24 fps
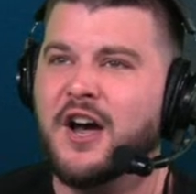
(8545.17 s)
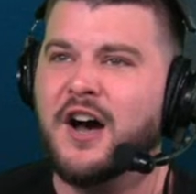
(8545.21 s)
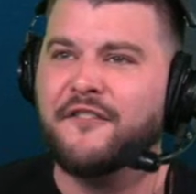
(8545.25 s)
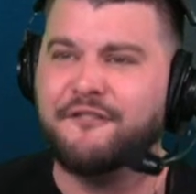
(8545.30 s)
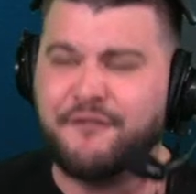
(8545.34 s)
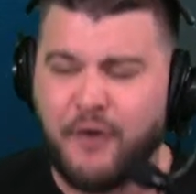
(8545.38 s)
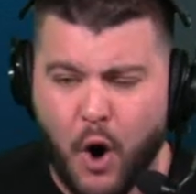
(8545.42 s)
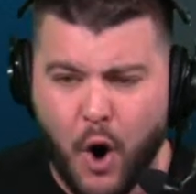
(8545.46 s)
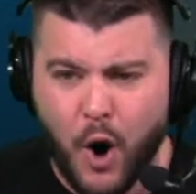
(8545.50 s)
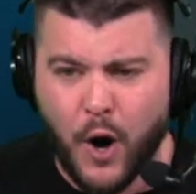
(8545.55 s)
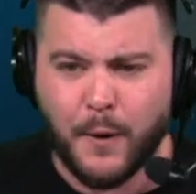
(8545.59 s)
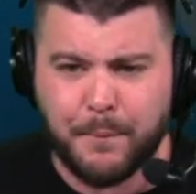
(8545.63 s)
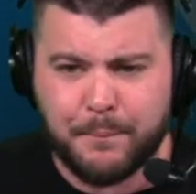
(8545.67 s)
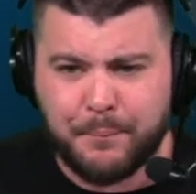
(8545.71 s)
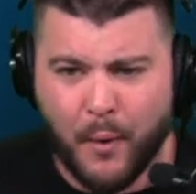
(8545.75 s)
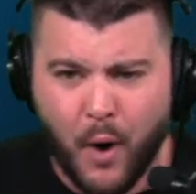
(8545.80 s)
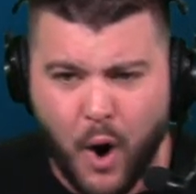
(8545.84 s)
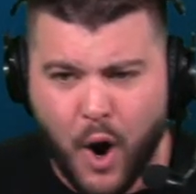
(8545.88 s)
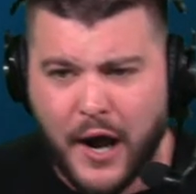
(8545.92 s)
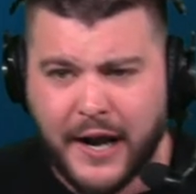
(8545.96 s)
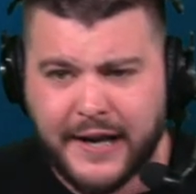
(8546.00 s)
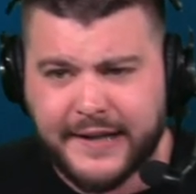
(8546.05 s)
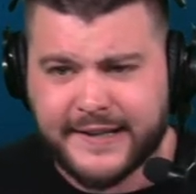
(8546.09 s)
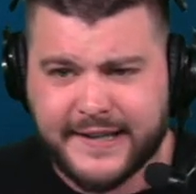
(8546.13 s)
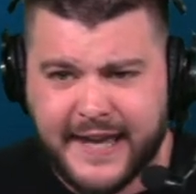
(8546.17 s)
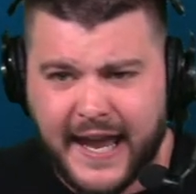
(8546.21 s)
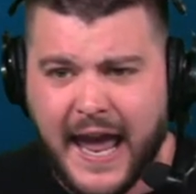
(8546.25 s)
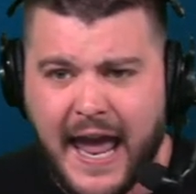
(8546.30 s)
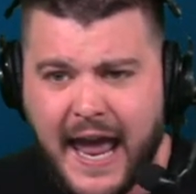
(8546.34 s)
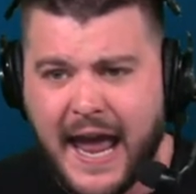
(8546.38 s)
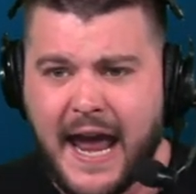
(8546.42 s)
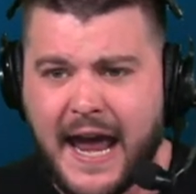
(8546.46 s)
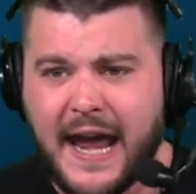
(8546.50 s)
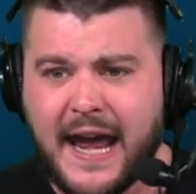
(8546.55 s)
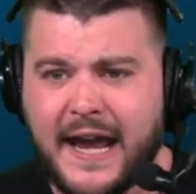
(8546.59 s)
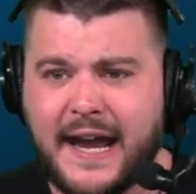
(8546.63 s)
Four-point
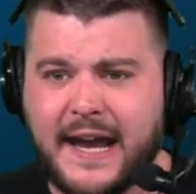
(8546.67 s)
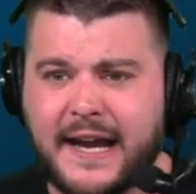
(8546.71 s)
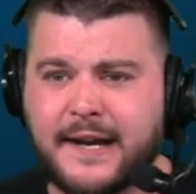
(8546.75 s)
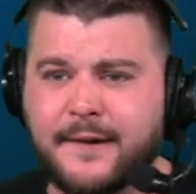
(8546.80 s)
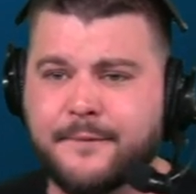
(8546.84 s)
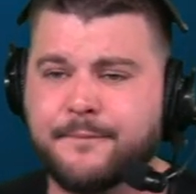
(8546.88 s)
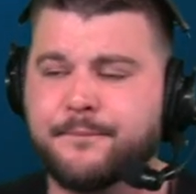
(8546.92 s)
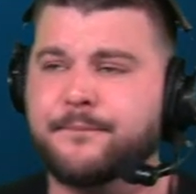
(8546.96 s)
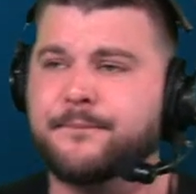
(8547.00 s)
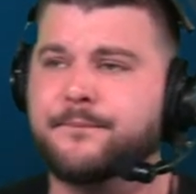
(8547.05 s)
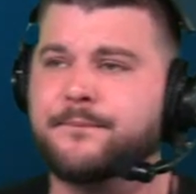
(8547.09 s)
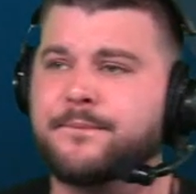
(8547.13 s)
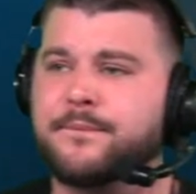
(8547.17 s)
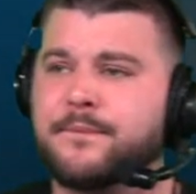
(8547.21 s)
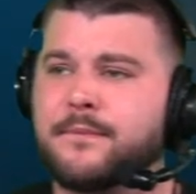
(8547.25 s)
game.